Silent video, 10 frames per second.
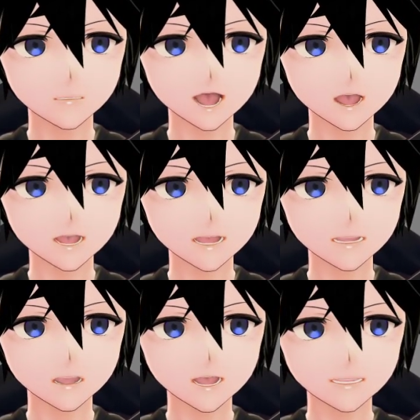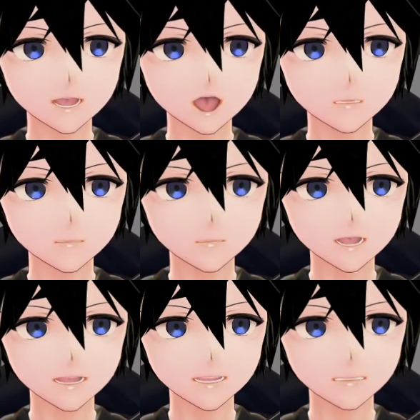We just freeze up. It
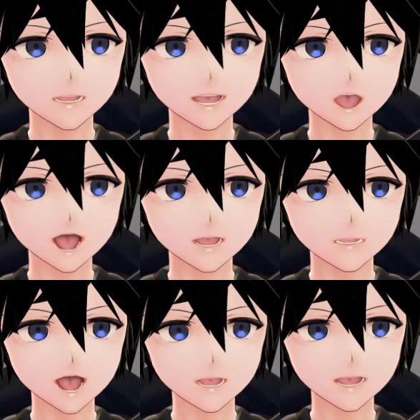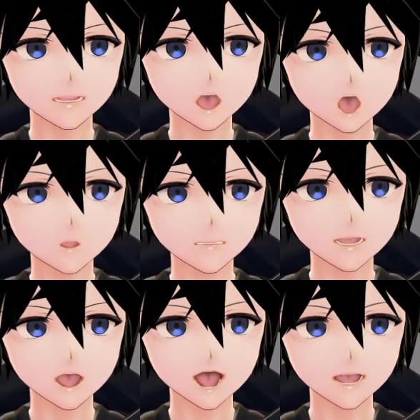turns the camera off and you can only see
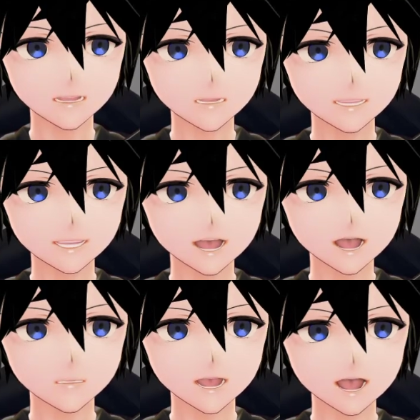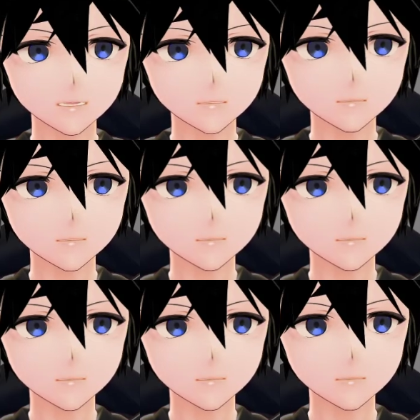my lip sync moving.
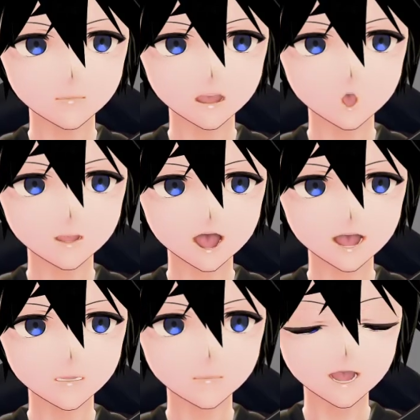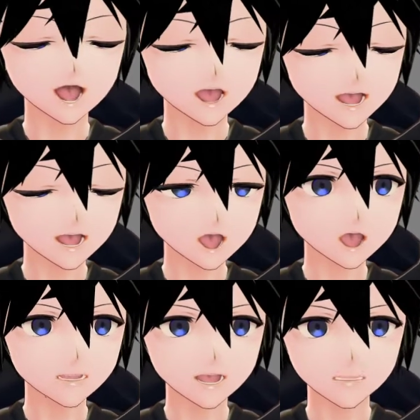So we'll turn it back on, camera
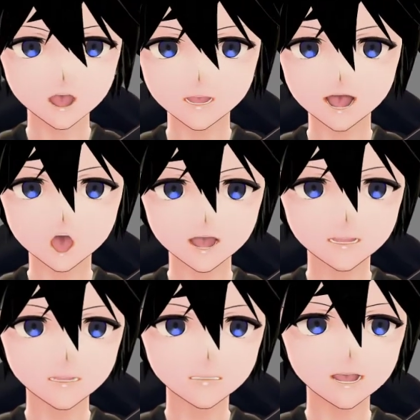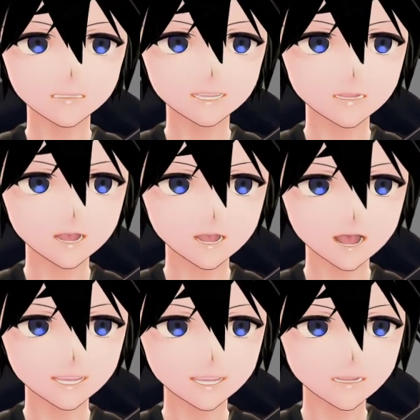turns back on, we start tracking
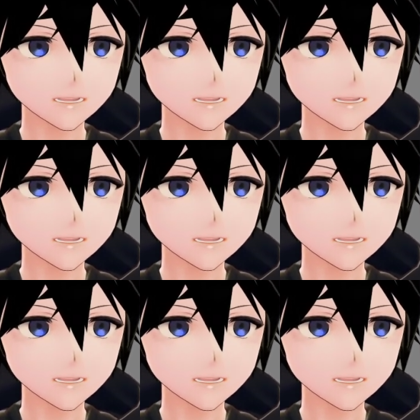again.